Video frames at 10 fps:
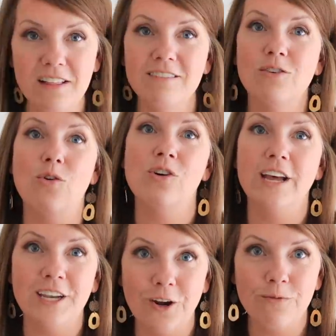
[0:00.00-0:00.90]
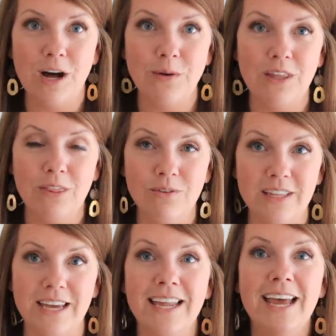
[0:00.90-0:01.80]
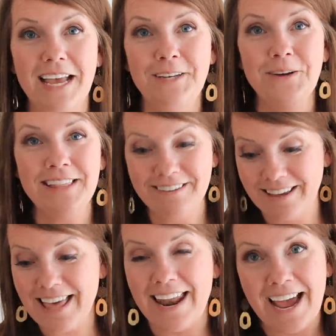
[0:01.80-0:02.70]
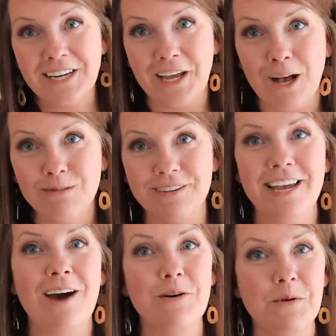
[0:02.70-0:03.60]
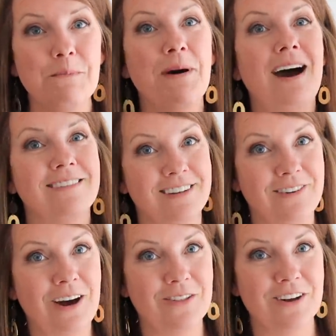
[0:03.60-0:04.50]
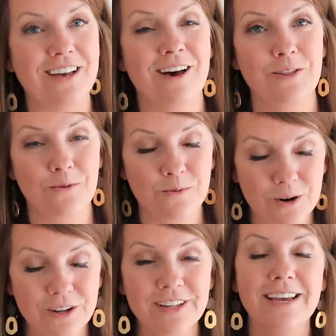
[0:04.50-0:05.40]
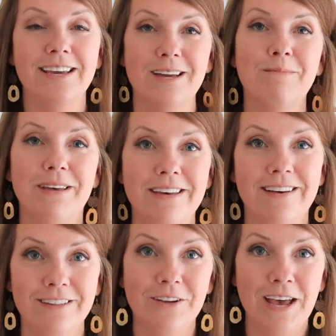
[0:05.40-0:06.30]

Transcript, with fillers: this goal and you're following through with it. And doing things like that actually helps us to have a more positive outlook on the world and be a little